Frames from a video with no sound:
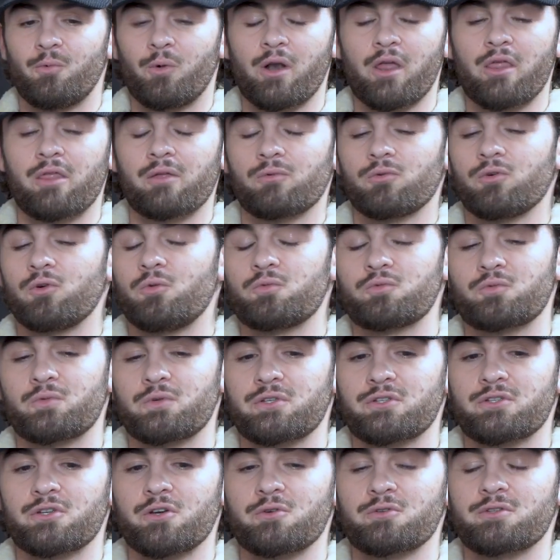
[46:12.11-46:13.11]
one of the rooms
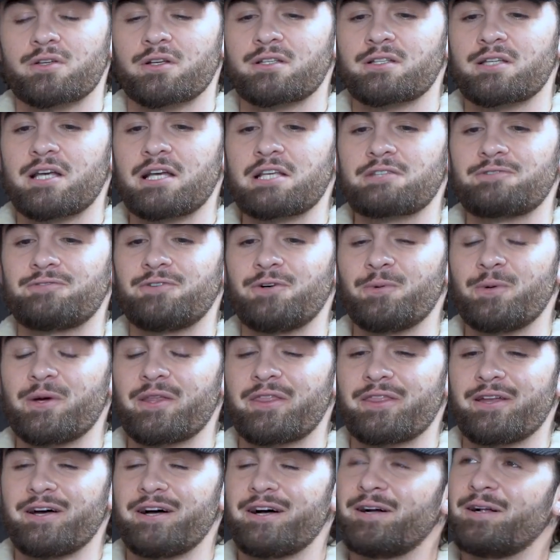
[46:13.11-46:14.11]
was so successful
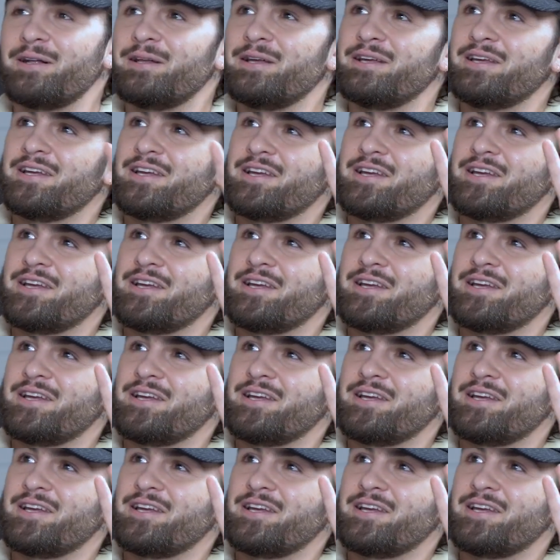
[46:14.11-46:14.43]
with the